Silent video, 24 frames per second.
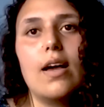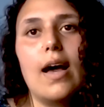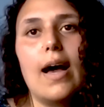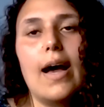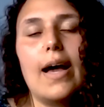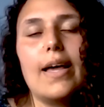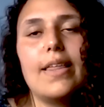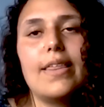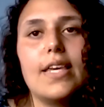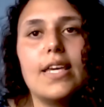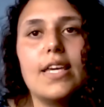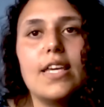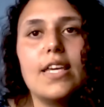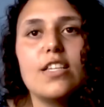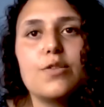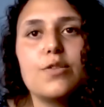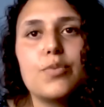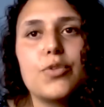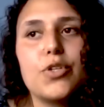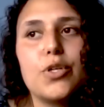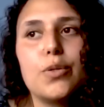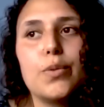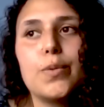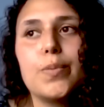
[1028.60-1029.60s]
I think it's
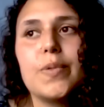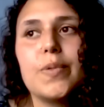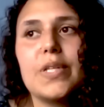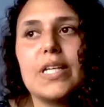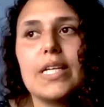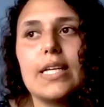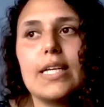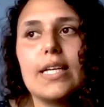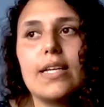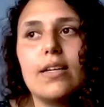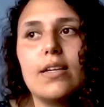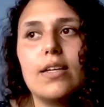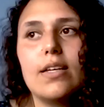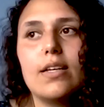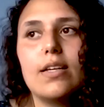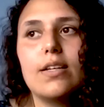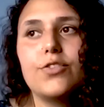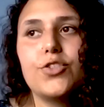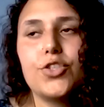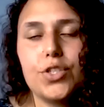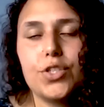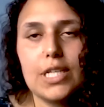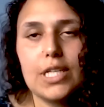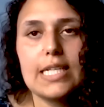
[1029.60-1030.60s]
probably
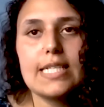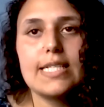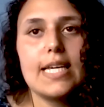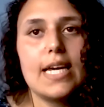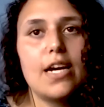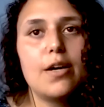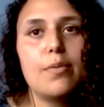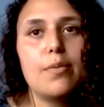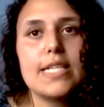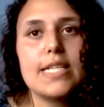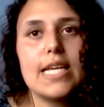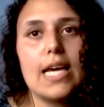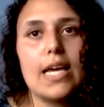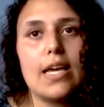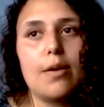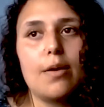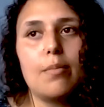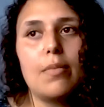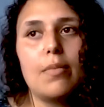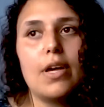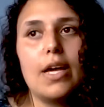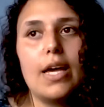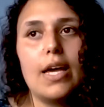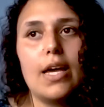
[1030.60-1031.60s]
during term
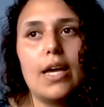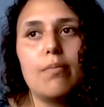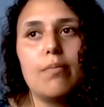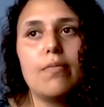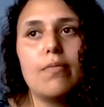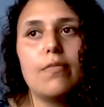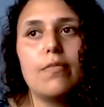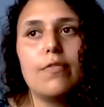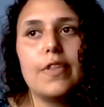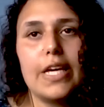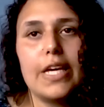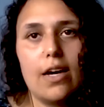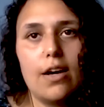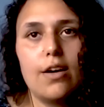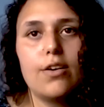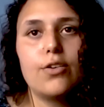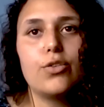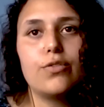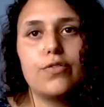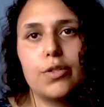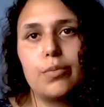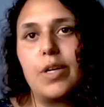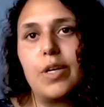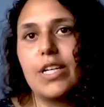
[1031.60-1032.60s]
time, they are
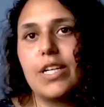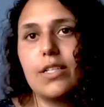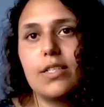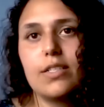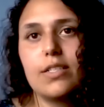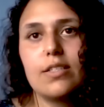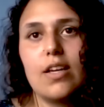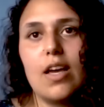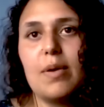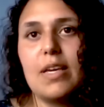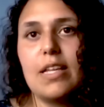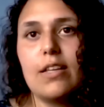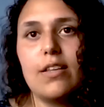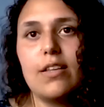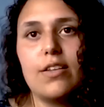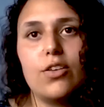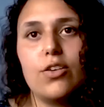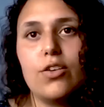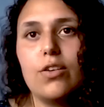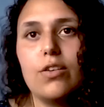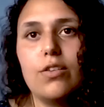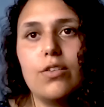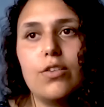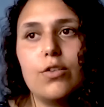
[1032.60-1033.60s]
overworked. I
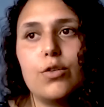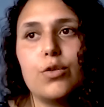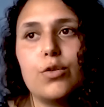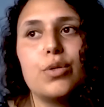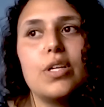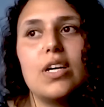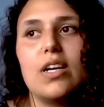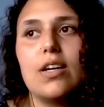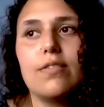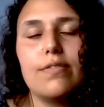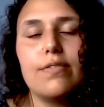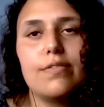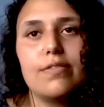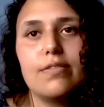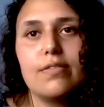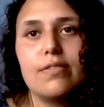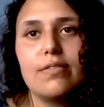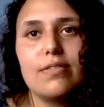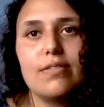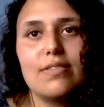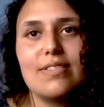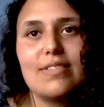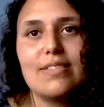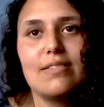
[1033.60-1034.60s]
mean, you don't have
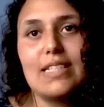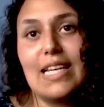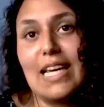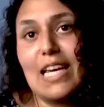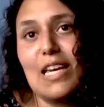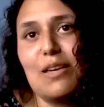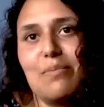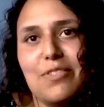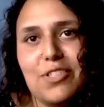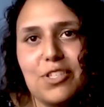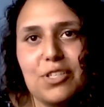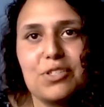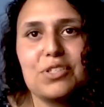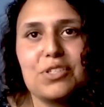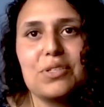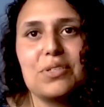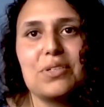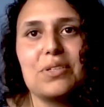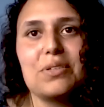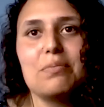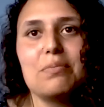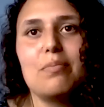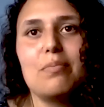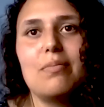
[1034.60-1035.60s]
time to
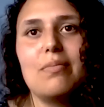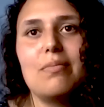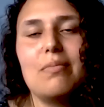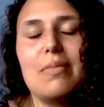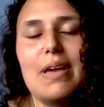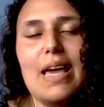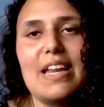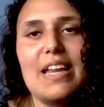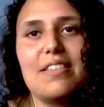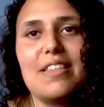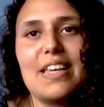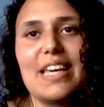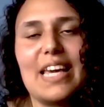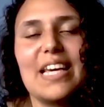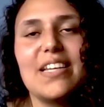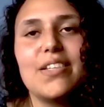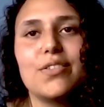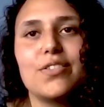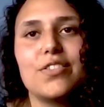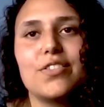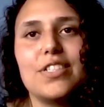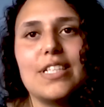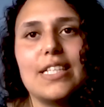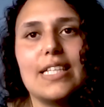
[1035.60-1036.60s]
do anything else,